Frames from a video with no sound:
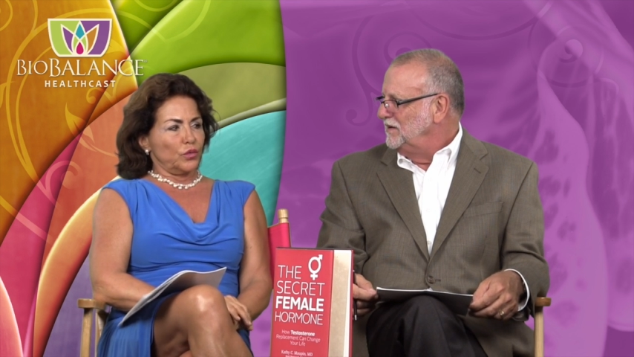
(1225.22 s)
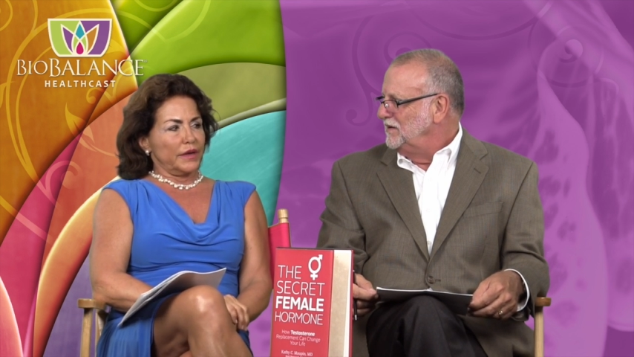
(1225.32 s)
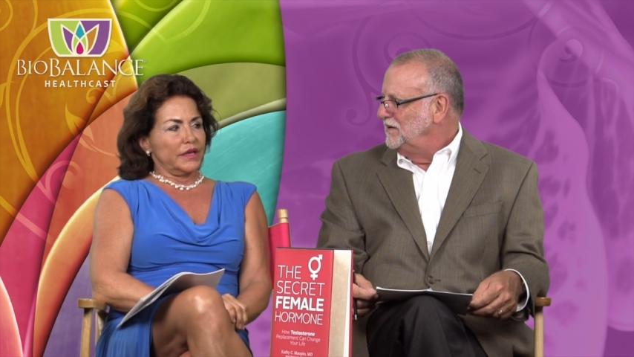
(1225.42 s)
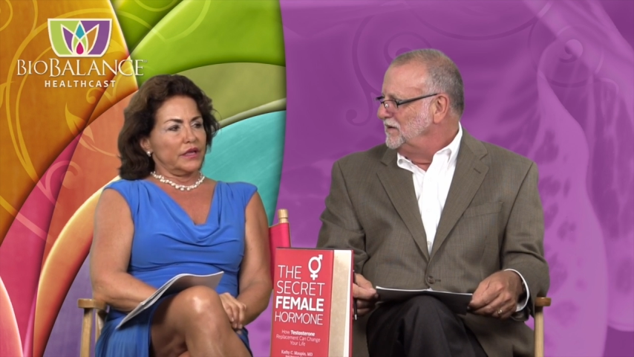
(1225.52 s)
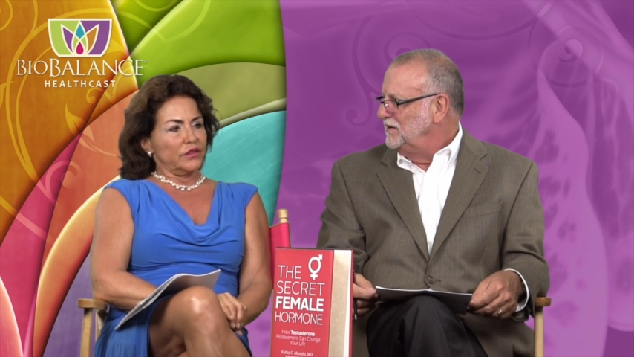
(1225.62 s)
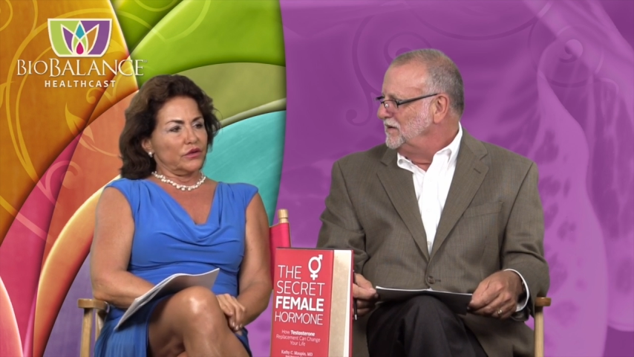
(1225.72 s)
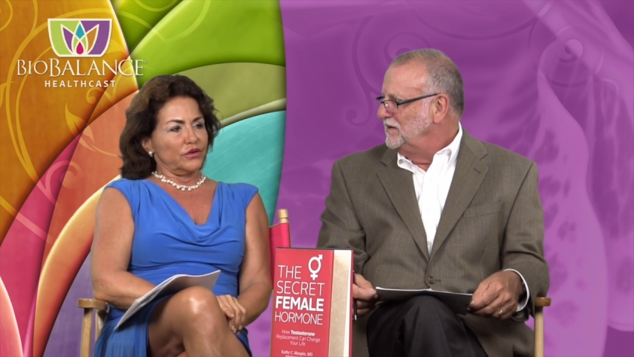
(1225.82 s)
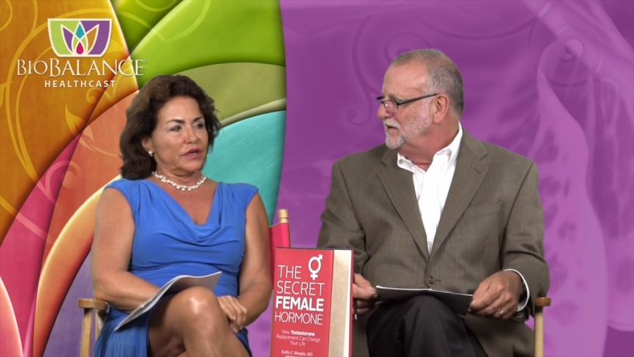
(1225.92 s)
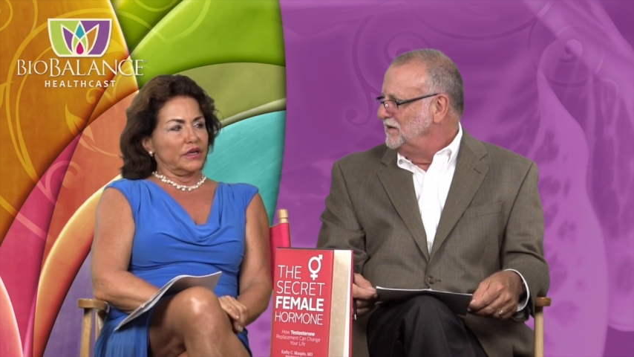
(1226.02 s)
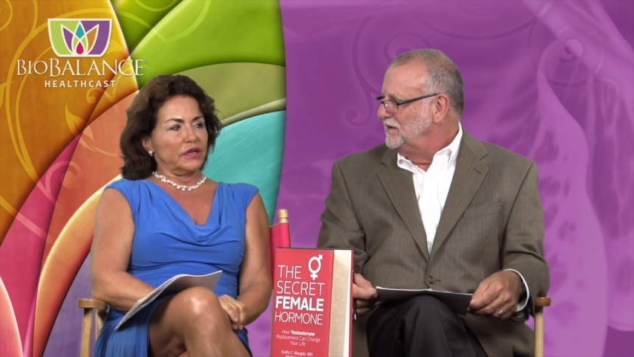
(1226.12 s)
Speaker 1: 20,
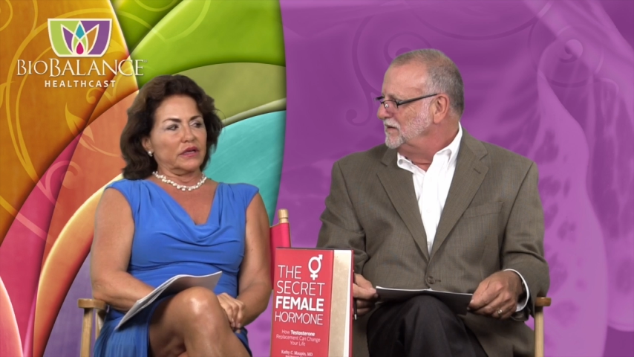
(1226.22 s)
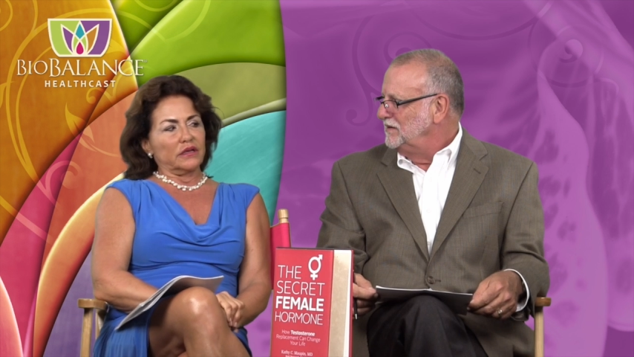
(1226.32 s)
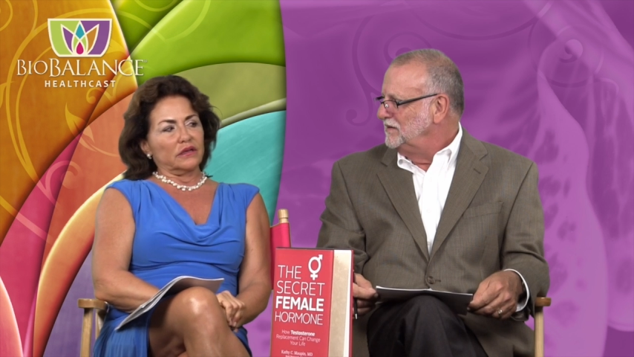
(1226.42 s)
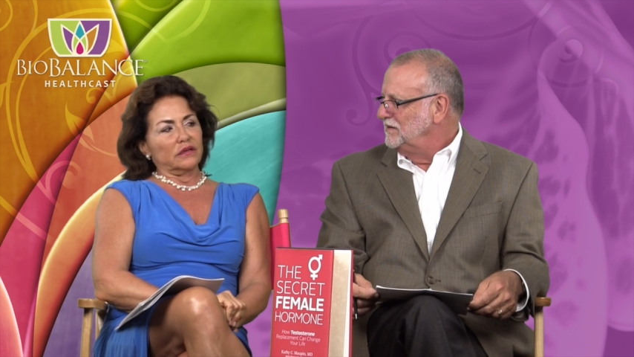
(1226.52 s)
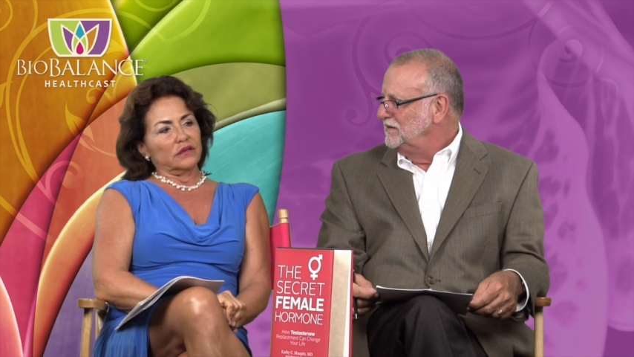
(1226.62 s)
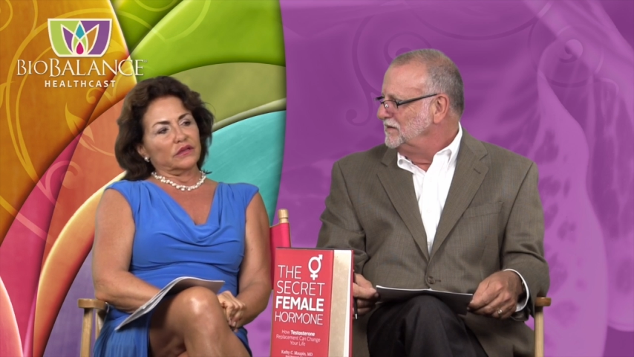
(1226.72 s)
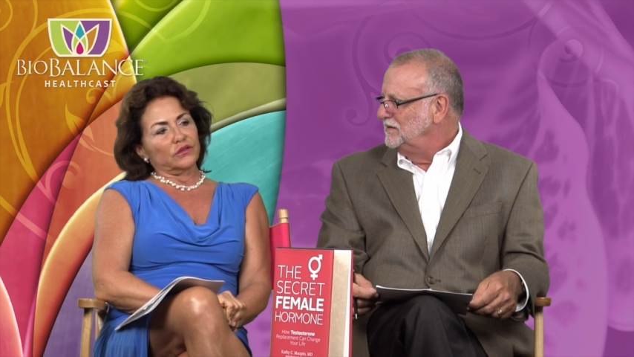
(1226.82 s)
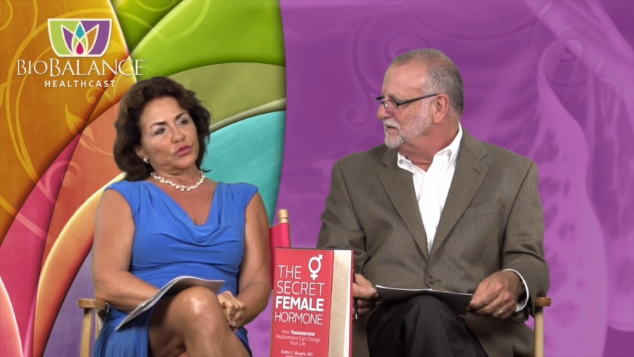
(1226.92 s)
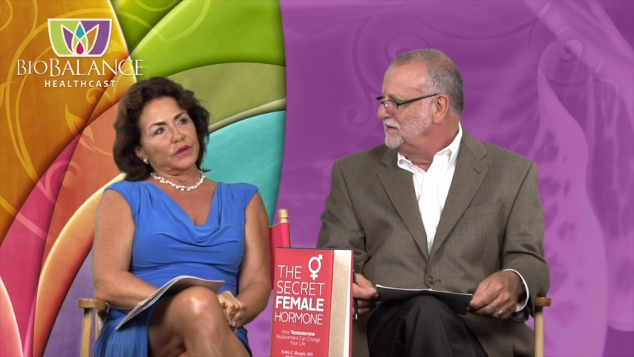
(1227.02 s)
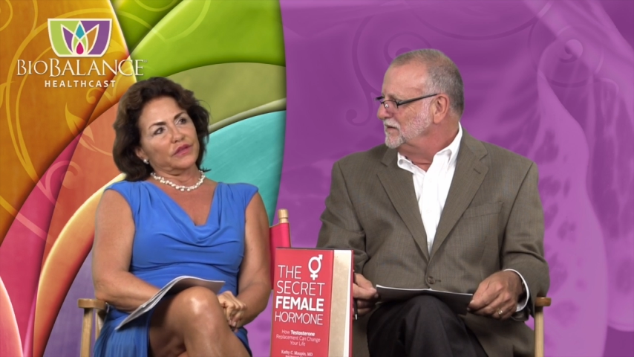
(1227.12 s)
30,
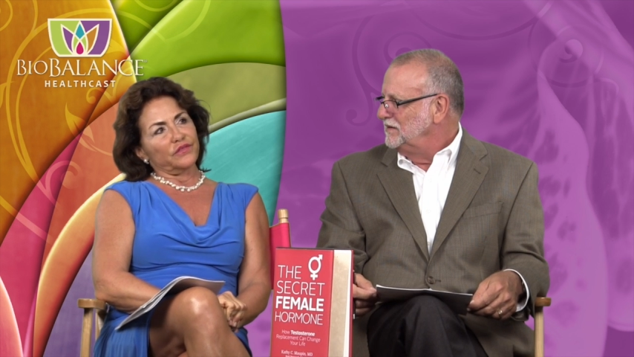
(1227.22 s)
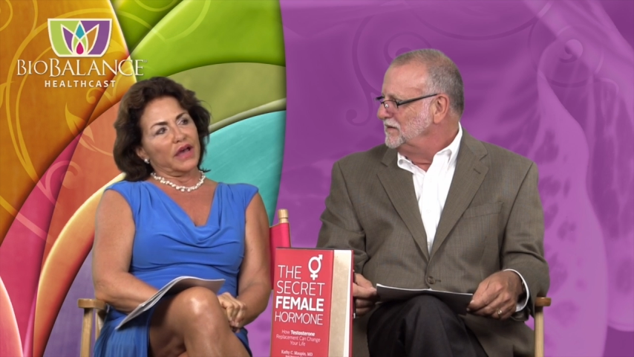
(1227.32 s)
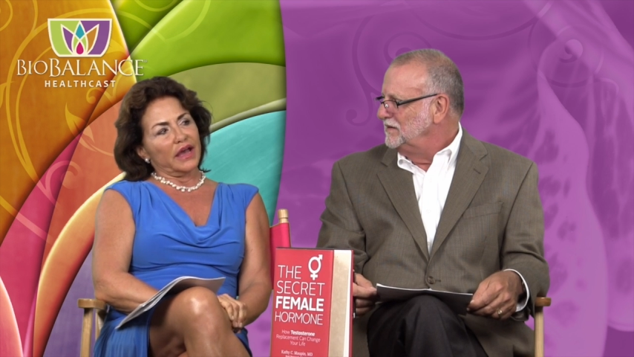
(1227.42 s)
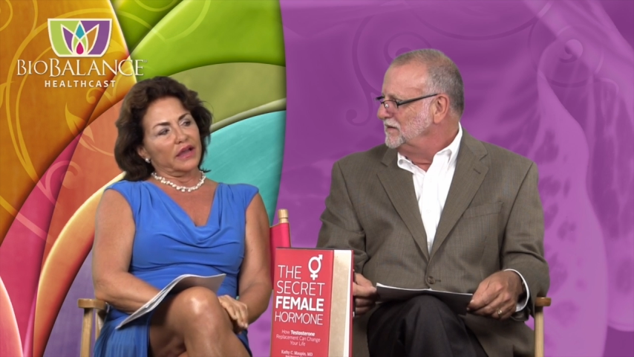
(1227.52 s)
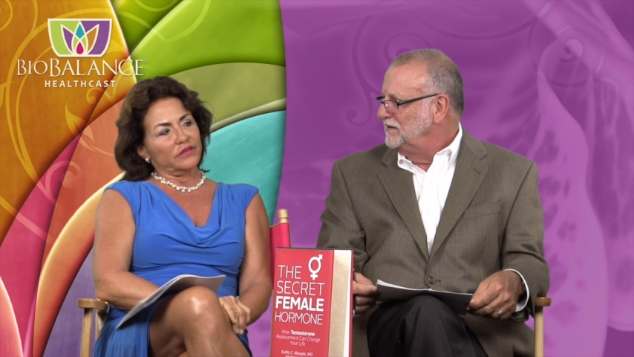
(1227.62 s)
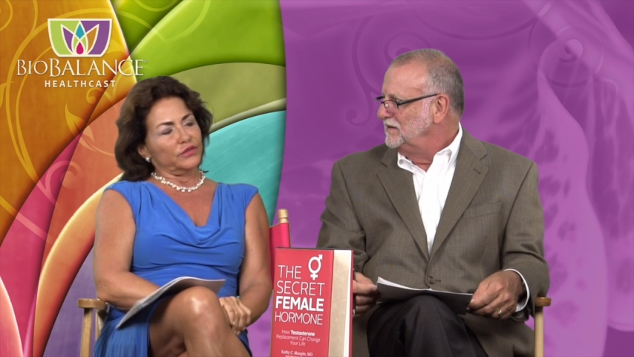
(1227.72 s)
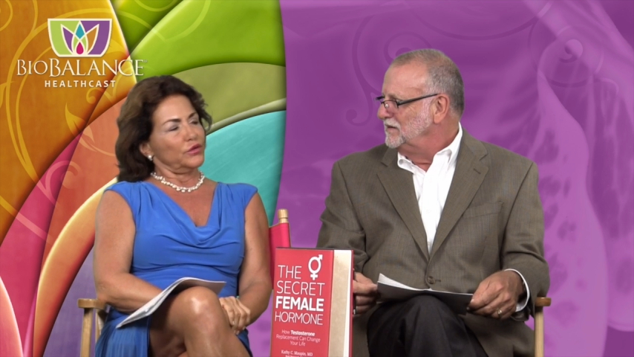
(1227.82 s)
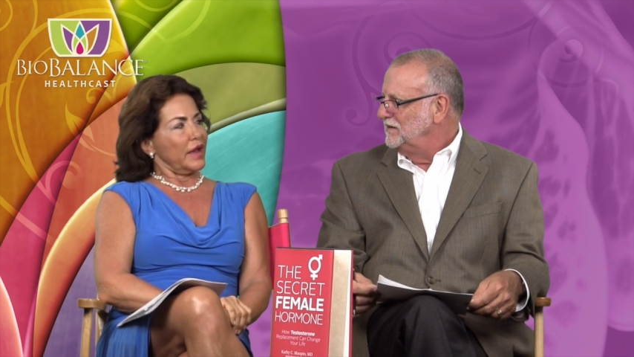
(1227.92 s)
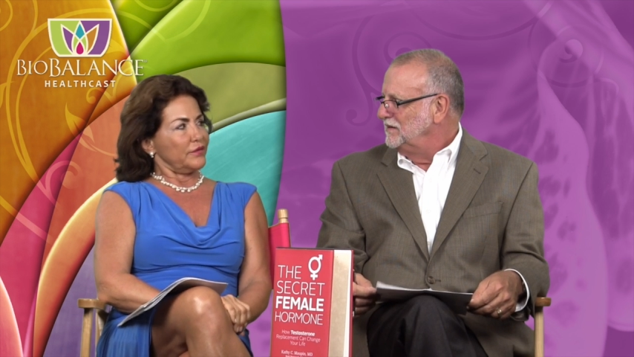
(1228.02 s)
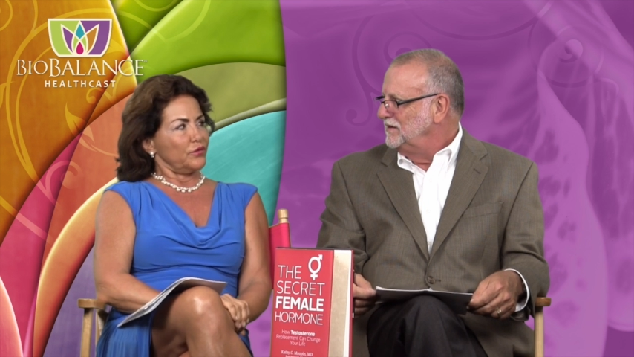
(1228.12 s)
25.
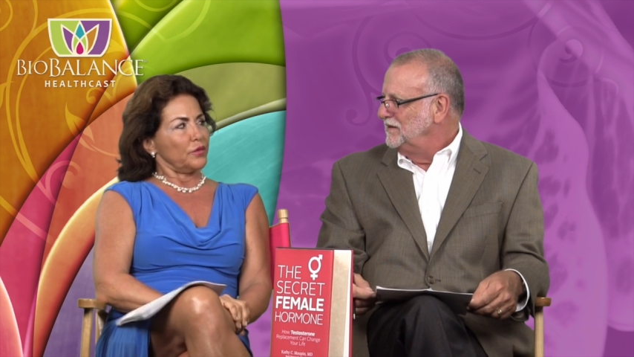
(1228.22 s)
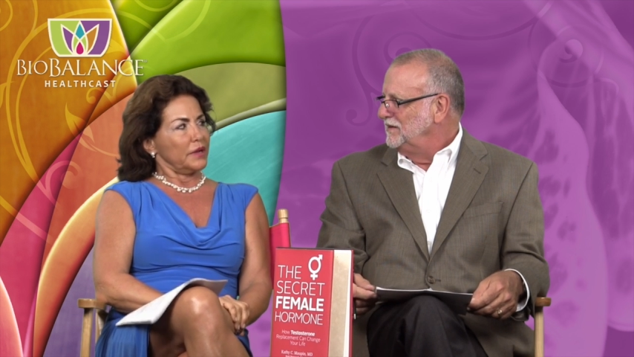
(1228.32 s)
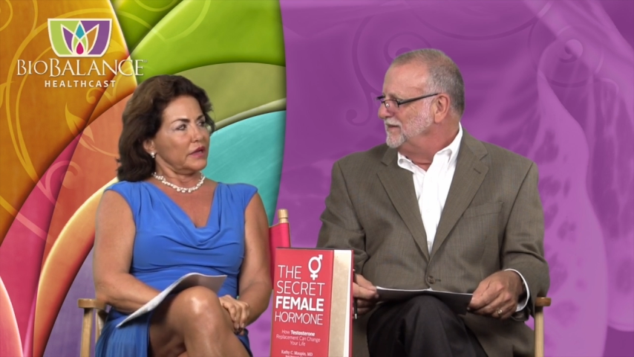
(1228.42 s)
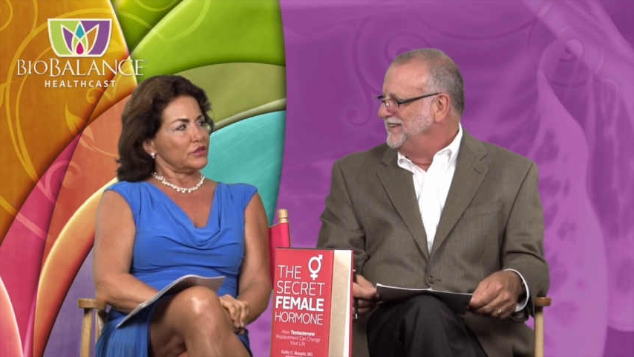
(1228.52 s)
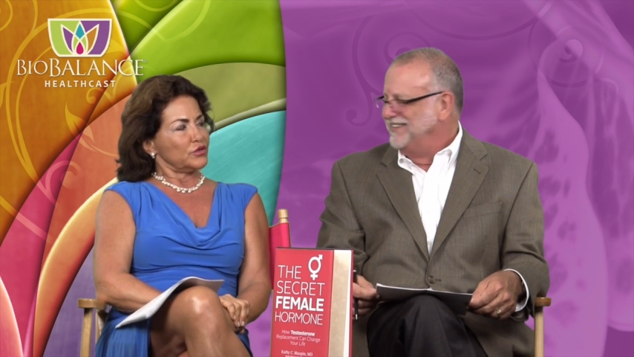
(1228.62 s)
You add for me.